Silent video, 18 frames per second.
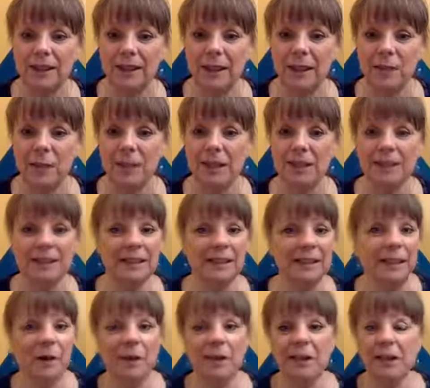because they
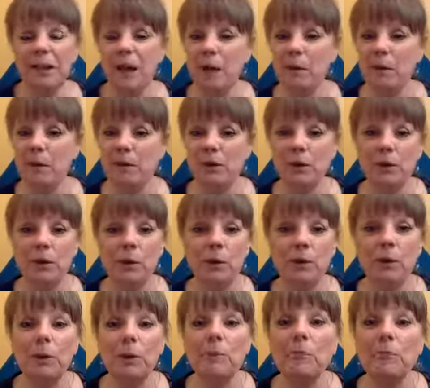only come every 2 or
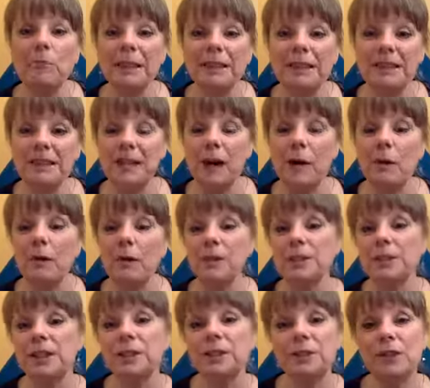3 months now, whereas they
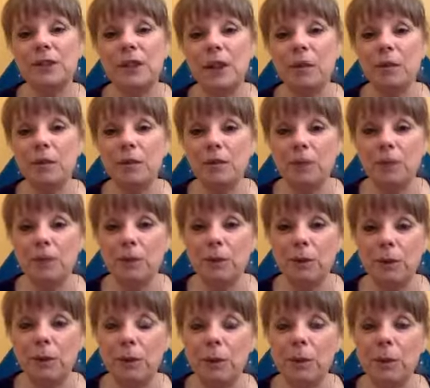used to come every 2 or
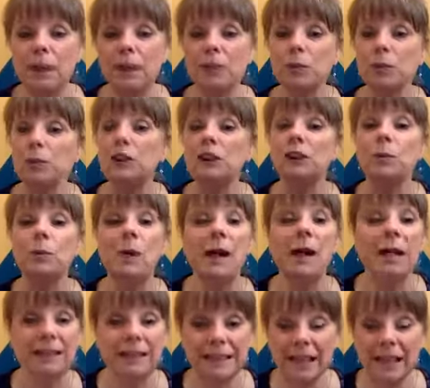3 weeks, which is what I
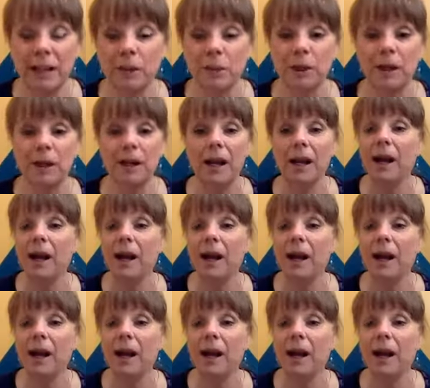celebrate.